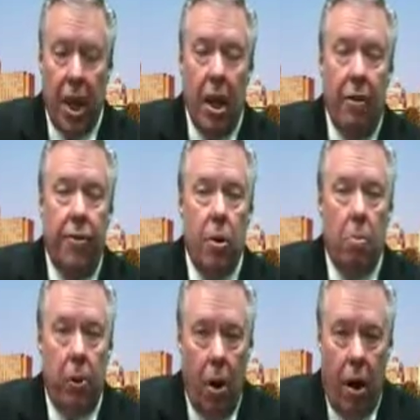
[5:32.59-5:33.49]
If you're
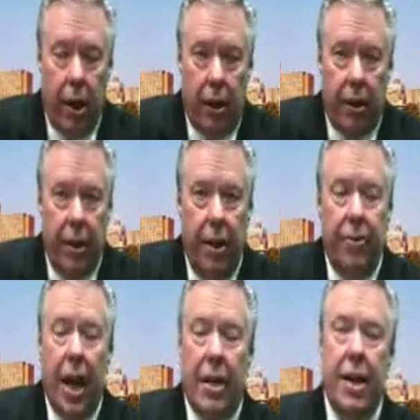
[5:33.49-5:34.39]
blogging,
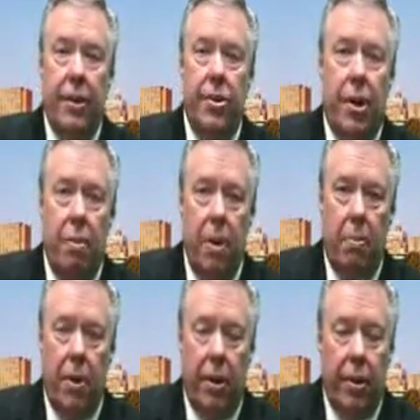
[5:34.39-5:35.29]
that takes a
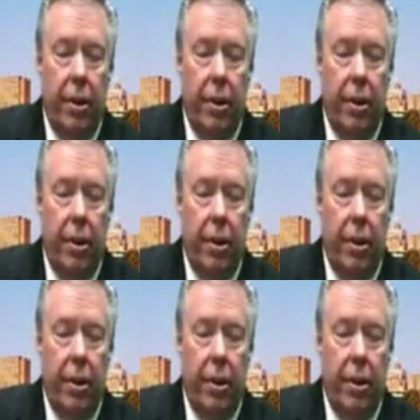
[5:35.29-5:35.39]
commitment.